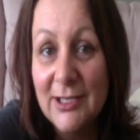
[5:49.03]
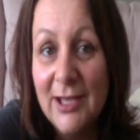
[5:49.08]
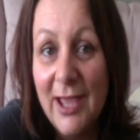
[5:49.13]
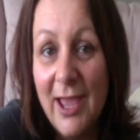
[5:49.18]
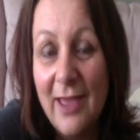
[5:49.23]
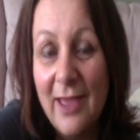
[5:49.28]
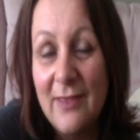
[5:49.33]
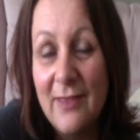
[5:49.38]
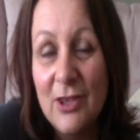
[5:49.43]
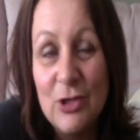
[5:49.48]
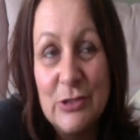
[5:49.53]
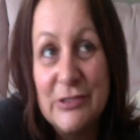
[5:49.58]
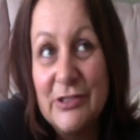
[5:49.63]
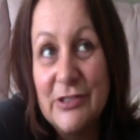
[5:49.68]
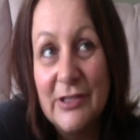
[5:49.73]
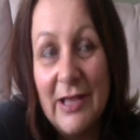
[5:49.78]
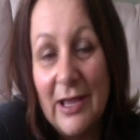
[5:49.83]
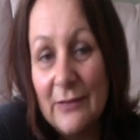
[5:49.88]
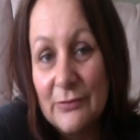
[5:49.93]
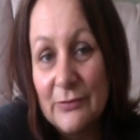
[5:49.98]
and then you still
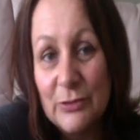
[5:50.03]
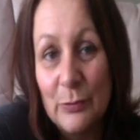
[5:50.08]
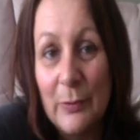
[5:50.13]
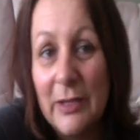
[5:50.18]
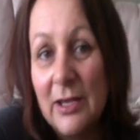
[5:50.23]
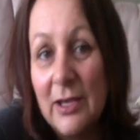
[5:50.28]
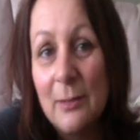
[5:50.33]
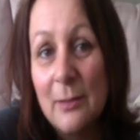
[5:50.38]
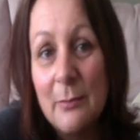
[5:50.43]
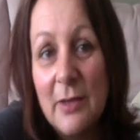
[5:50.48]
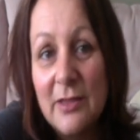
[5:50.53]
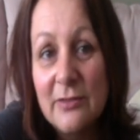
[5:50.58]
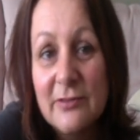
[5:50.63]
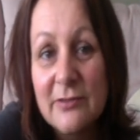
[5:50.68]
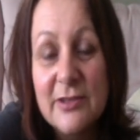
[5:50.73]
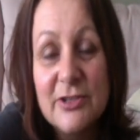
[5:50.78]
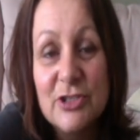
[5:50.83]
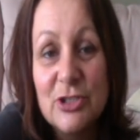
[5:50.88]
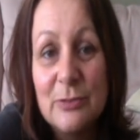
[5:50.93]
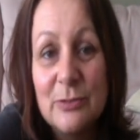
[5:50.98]
have to wait a month to
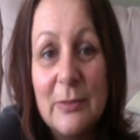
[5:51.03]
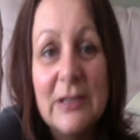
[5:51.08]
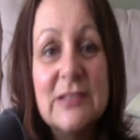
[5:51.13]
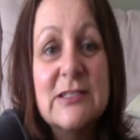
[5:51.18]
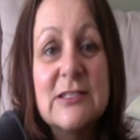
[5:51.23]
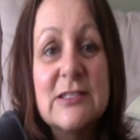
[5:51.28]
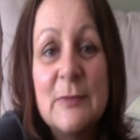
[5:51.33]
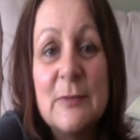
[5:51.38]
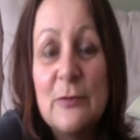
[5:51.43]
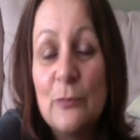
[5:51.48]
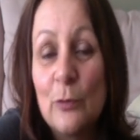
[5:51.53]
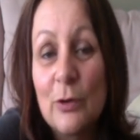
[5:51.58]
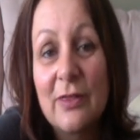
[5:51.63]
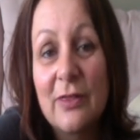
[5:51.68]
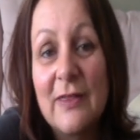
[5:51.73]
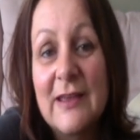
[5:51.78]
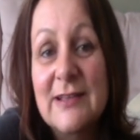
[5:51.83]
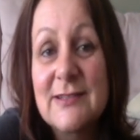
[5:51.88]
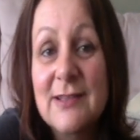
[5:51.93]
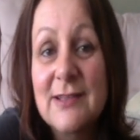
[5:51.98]
2 months before
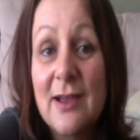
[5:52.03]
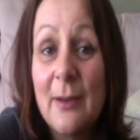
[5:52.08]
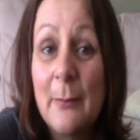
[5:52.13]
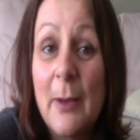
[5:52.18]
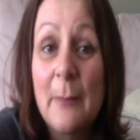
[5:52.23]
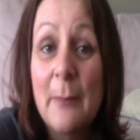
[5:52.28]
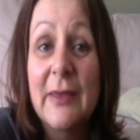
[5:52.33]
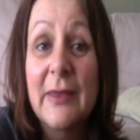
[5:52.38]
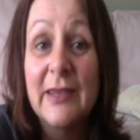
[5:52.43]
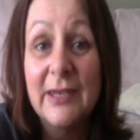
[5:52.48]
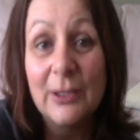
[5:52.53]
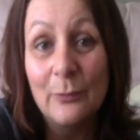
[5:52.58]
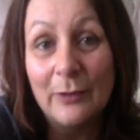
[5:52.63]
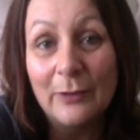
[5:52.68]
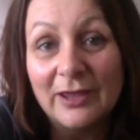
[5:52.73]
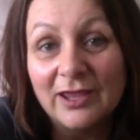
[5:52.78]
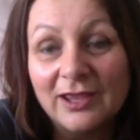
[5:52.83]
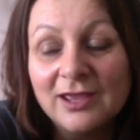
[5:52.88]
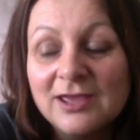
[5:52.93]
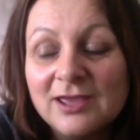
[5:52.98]
things come up
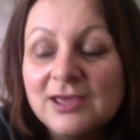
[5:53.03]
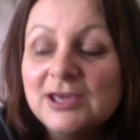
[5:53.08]
anyway.